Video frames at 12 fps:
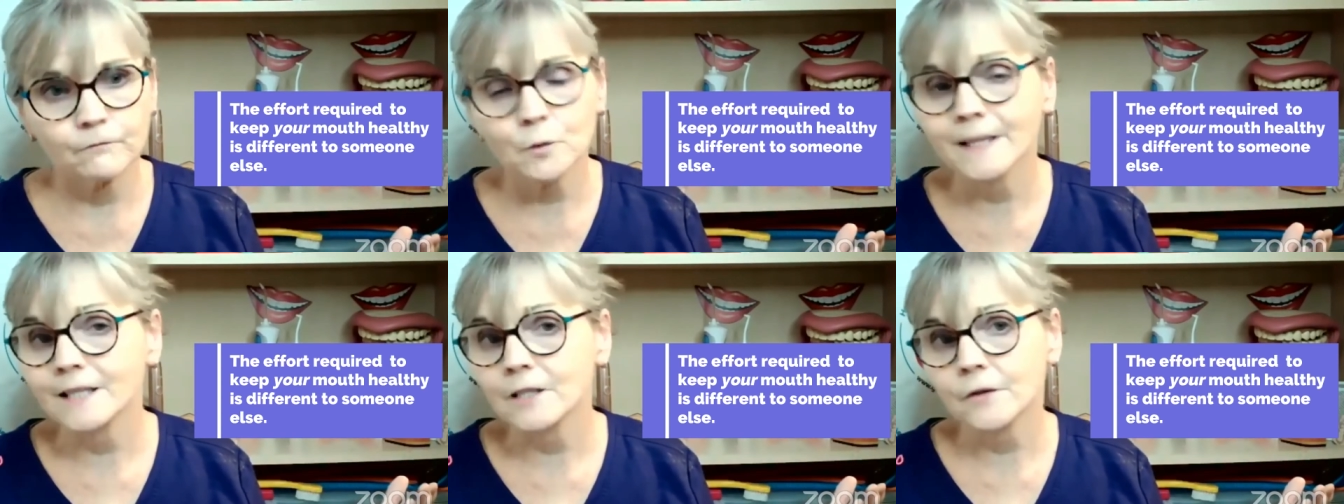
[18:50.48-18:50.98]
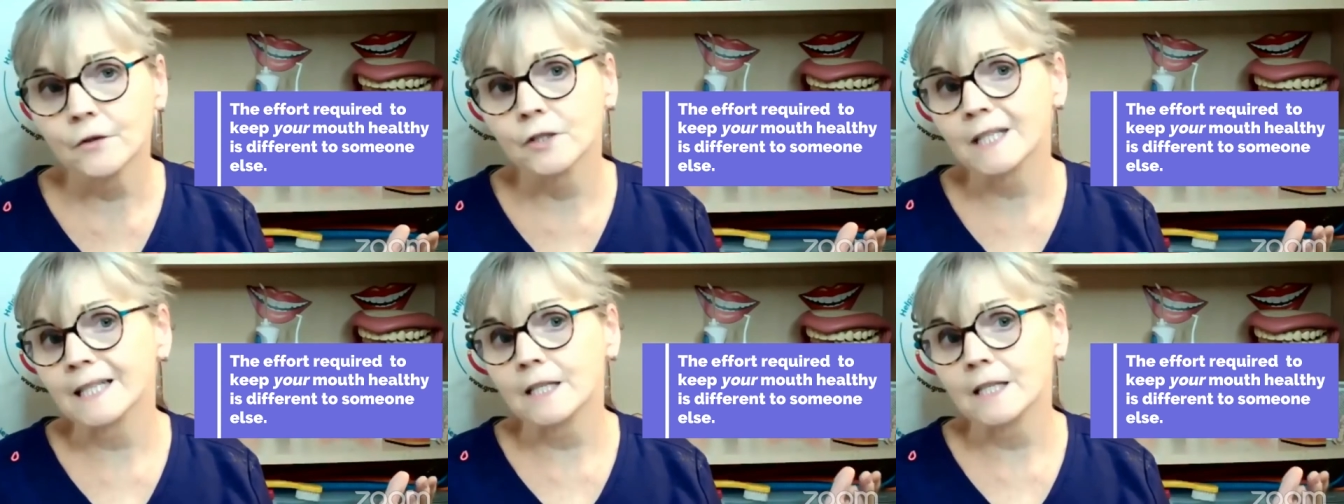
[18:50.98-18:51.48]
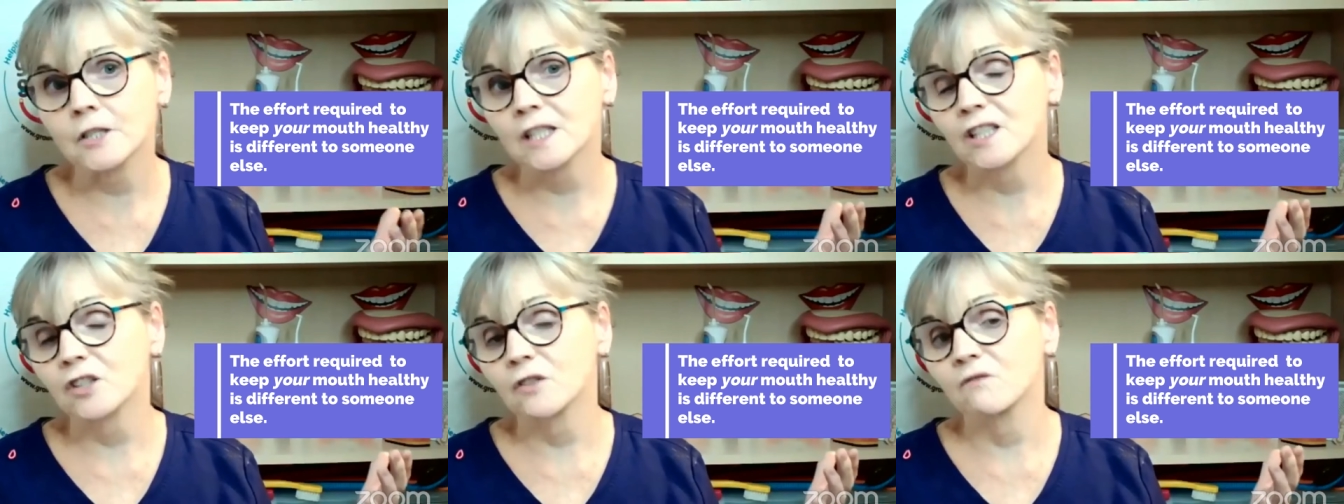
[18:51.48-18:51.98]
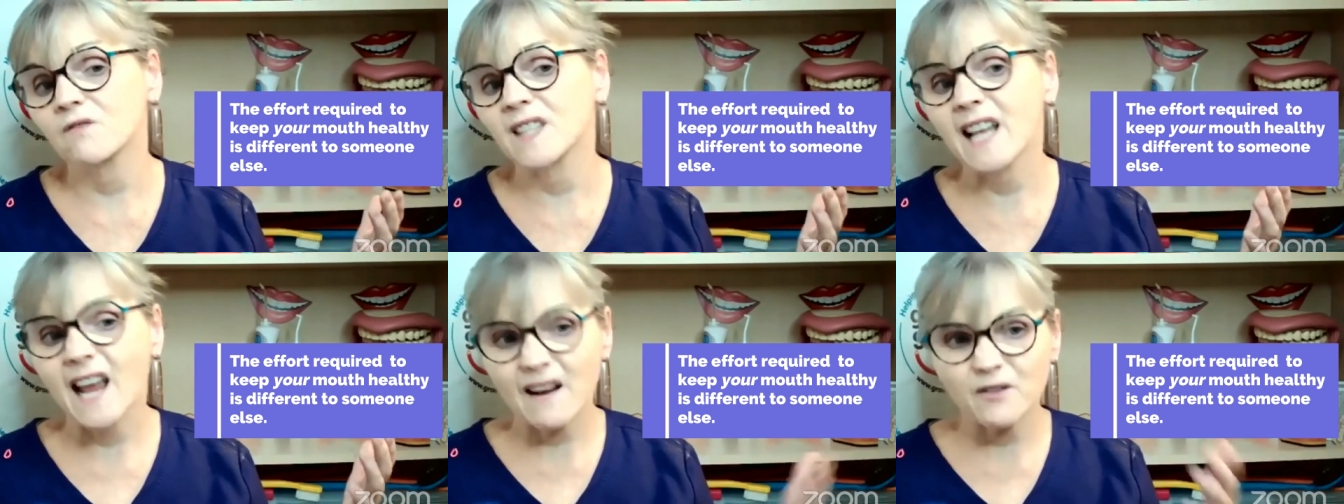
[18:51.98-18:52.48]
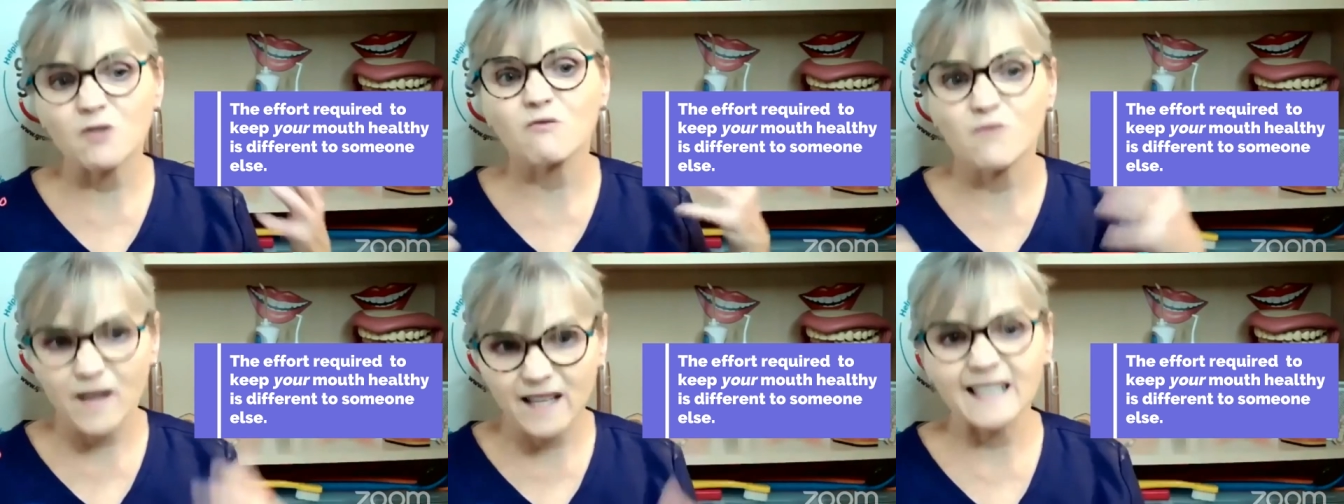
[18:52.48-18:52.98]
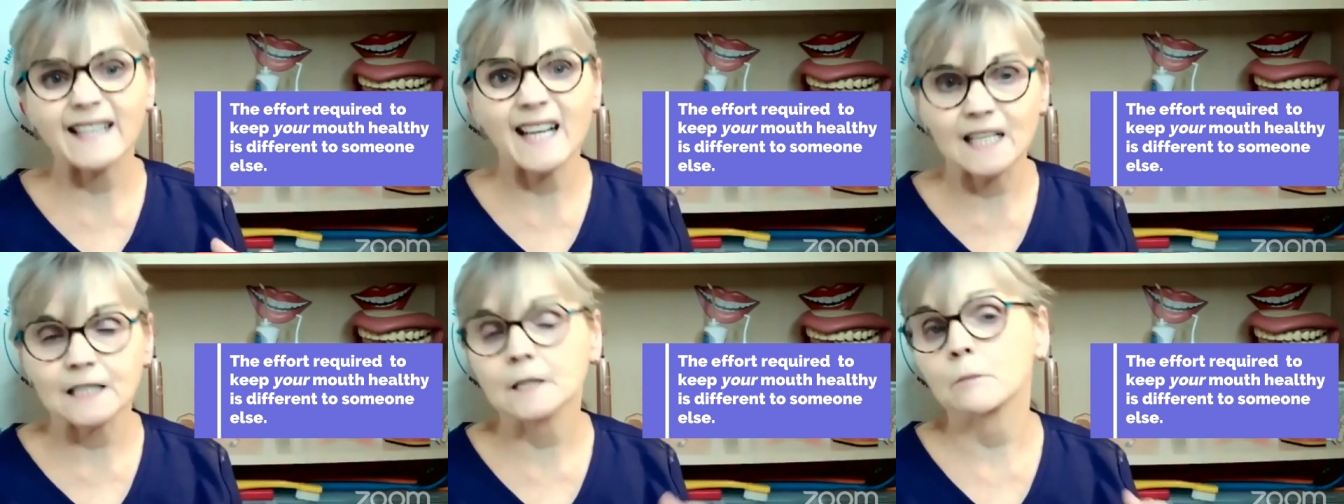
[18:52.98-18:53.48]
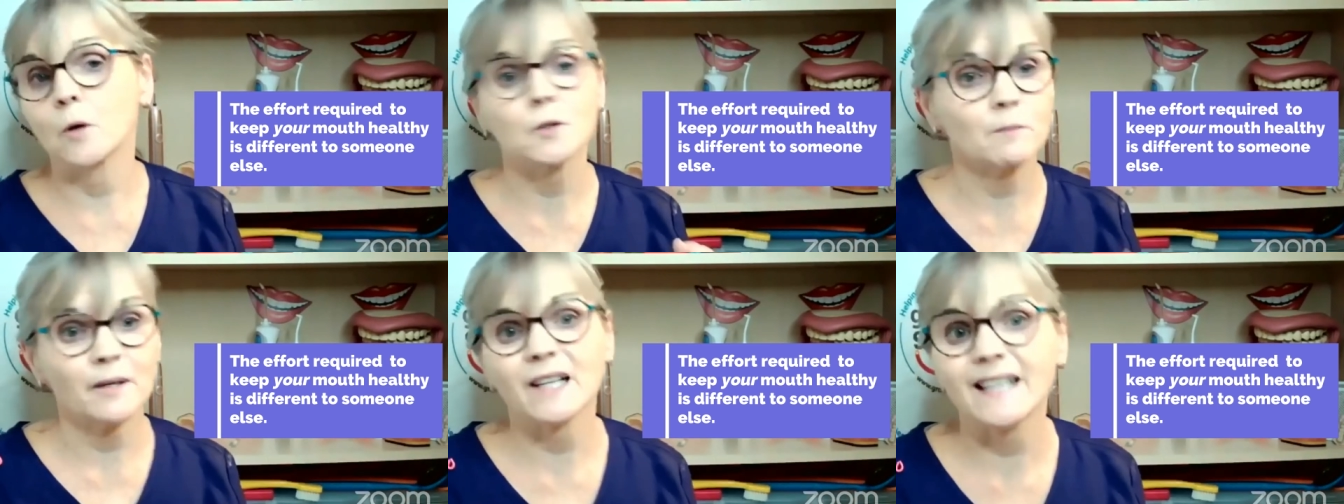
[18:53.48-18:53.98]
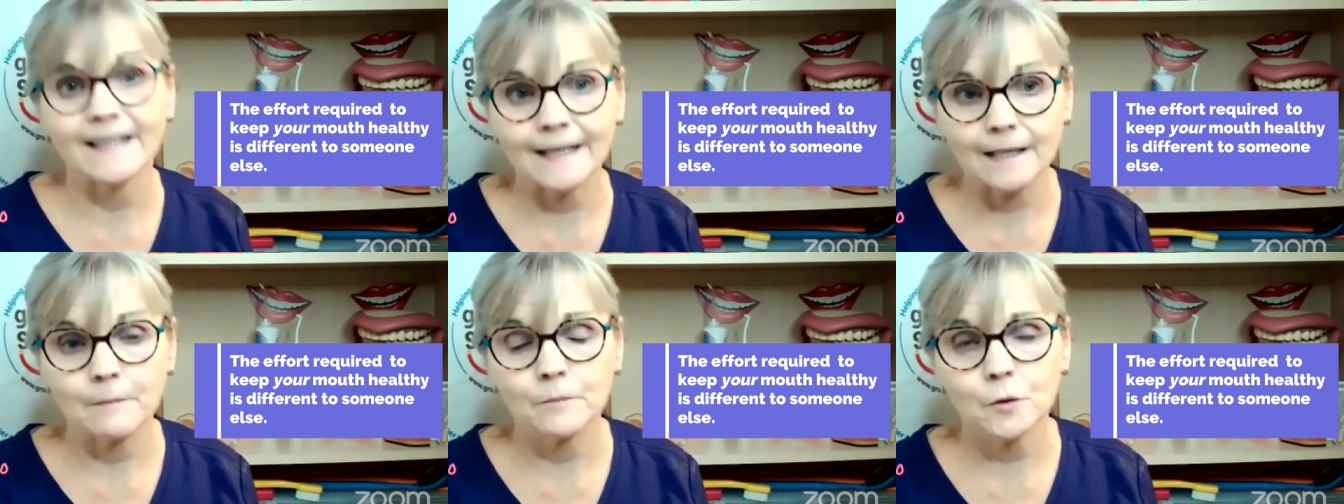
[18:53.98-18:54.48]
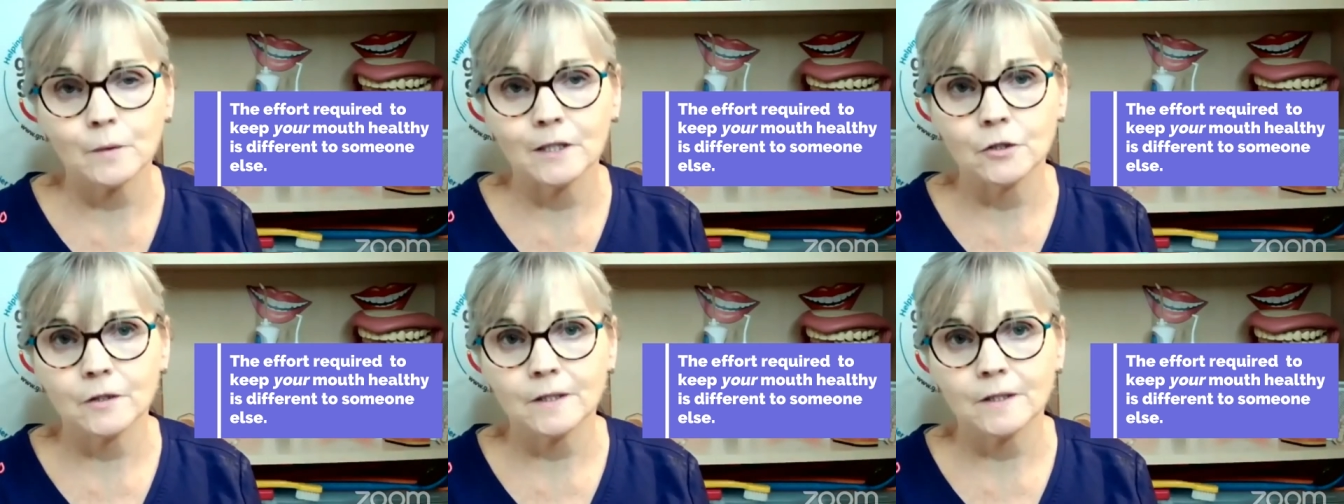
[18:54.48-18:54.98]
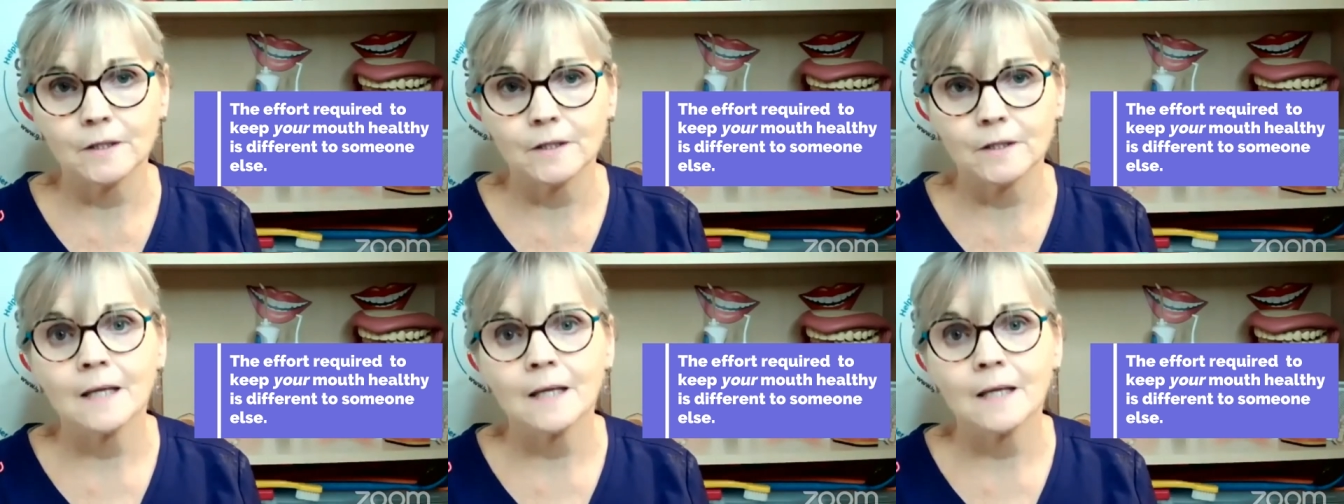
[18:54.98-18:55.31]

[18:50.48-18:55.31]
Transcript: 20 or 30 years that you've never really had to bother about cleaning them between your teeth.